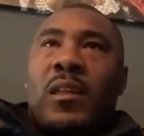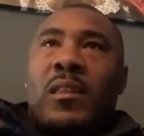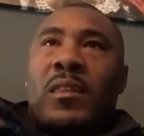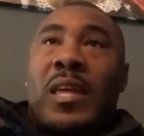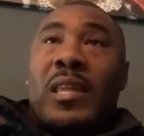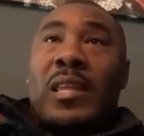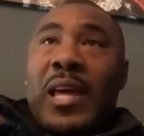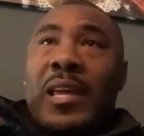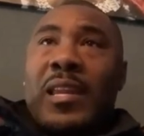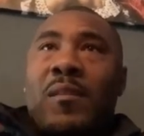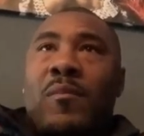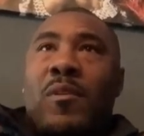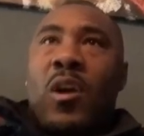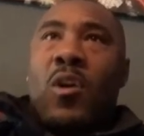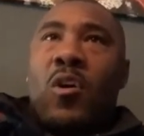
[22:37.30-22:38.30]
they let
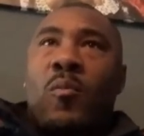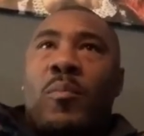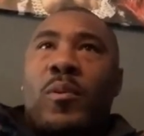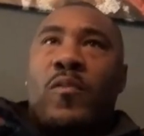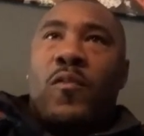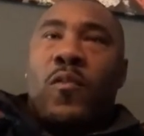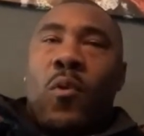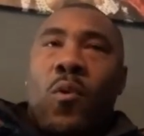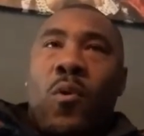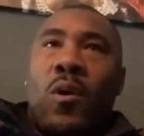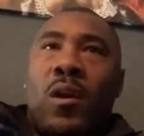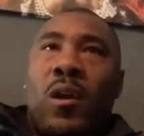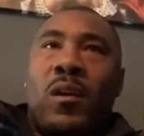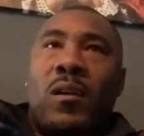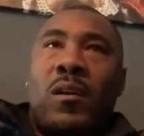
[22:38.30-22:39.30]
him go
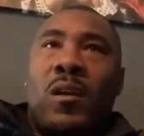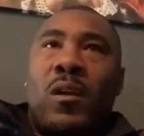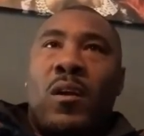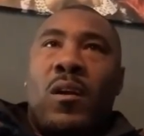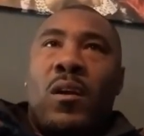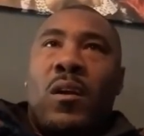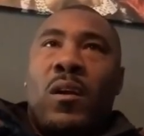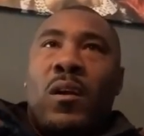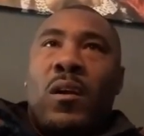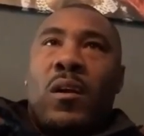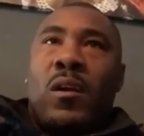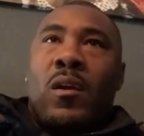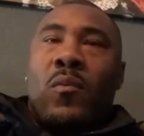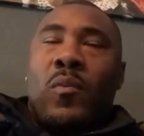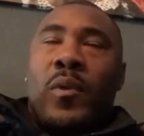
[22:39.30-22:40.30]
before
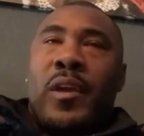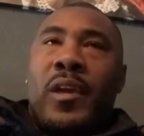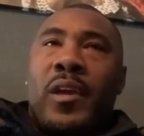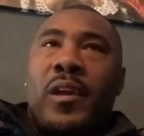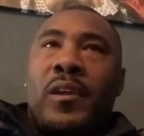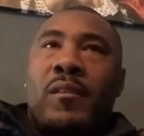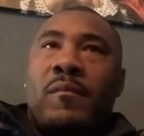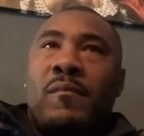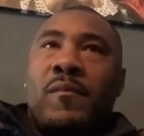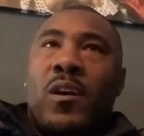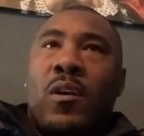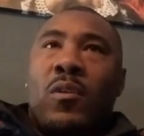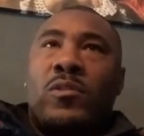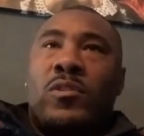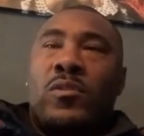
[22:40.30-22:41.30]
we
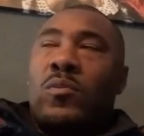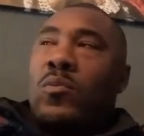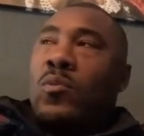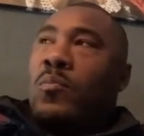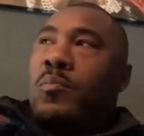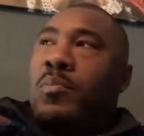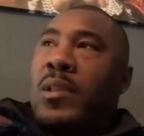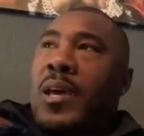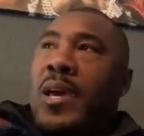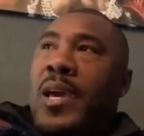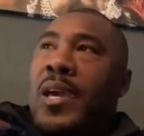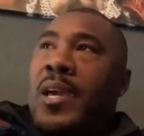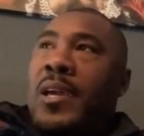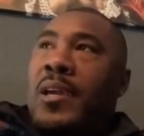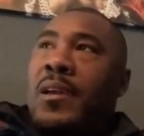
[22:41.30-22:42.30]
go to
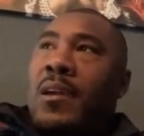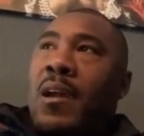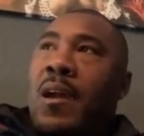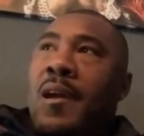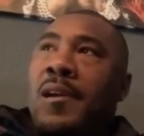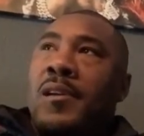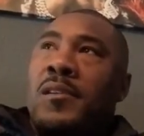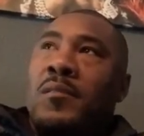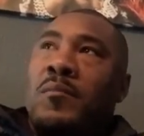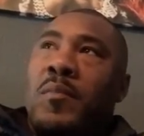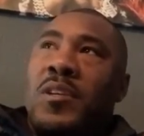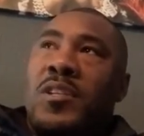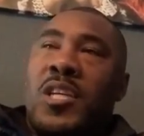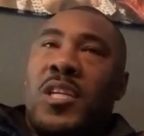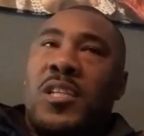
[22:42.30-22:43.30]
play
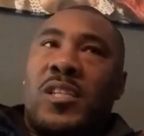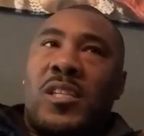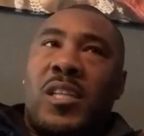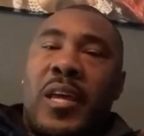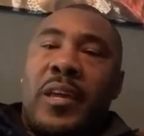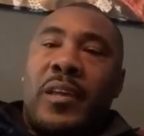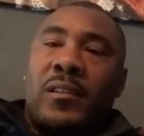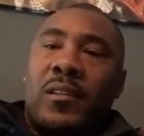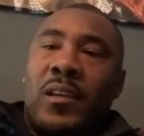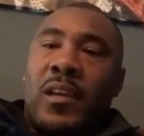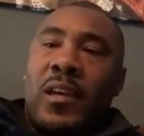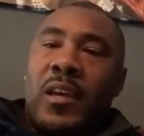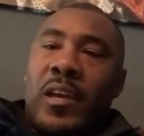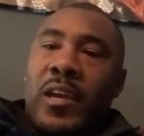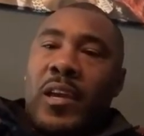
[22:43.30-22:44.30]
Michigan State.
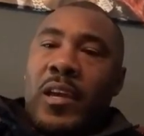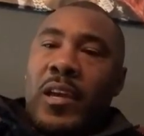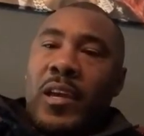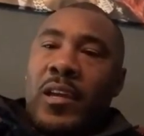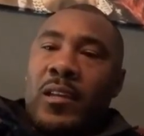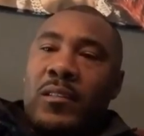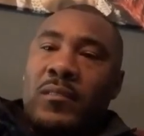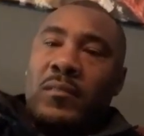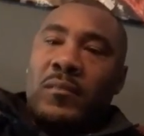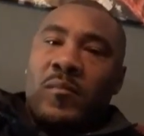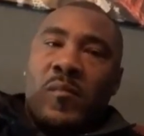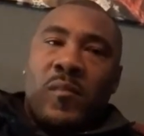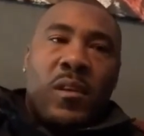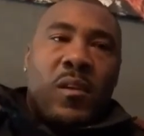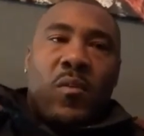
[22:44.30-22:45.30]
And
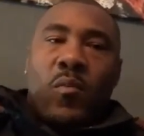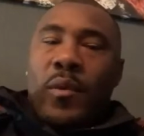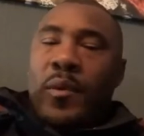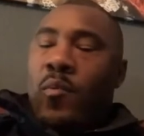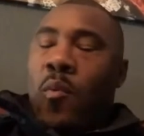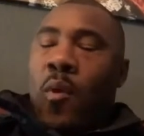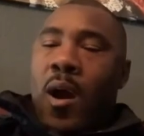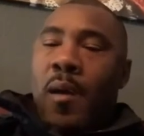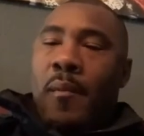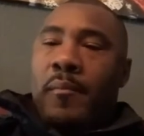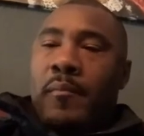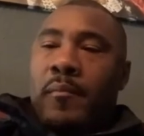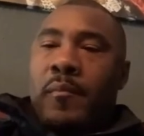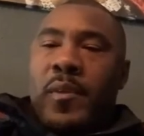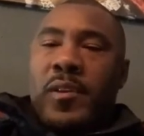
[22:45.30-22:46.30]
we want
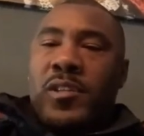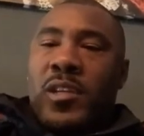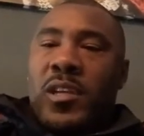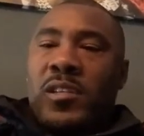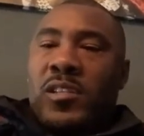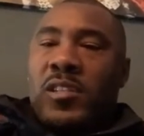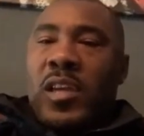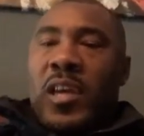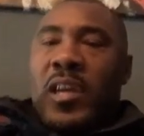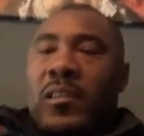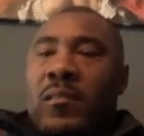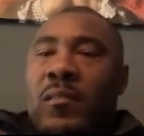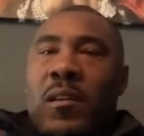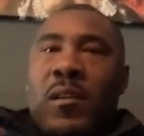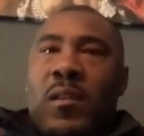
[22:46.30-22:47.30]
Michigan State
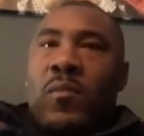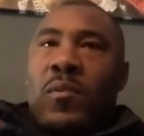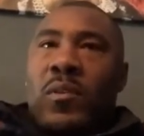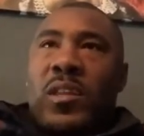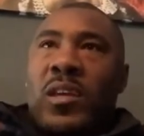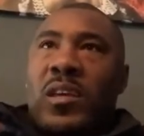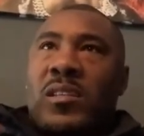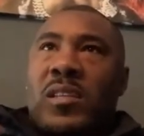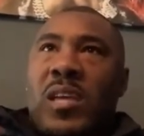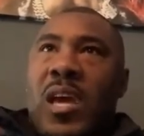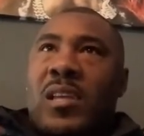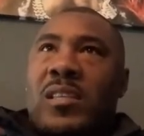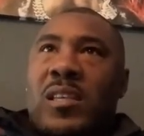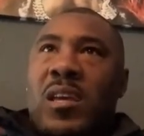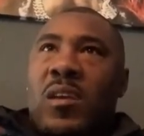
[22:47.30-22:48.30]
with the
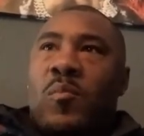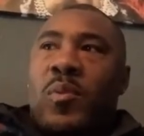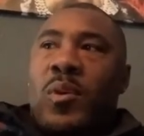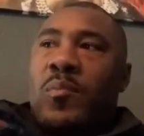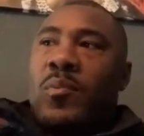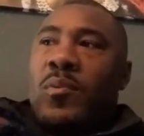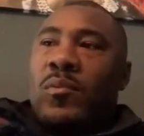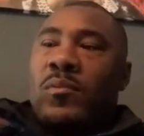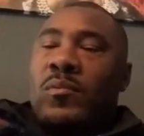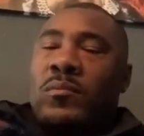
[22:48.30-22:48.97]
exact same people.